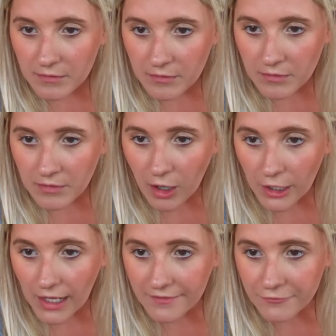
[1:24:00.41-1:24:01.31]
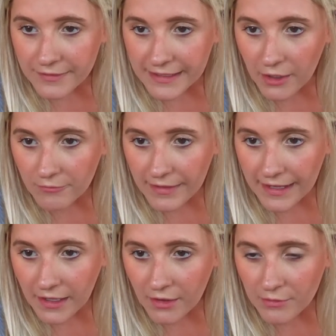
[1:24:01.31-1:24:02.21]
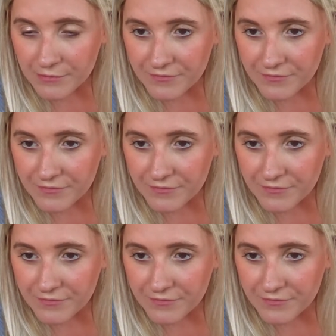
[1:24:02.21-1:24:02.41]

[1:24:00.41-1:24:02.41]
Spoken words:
are hovering around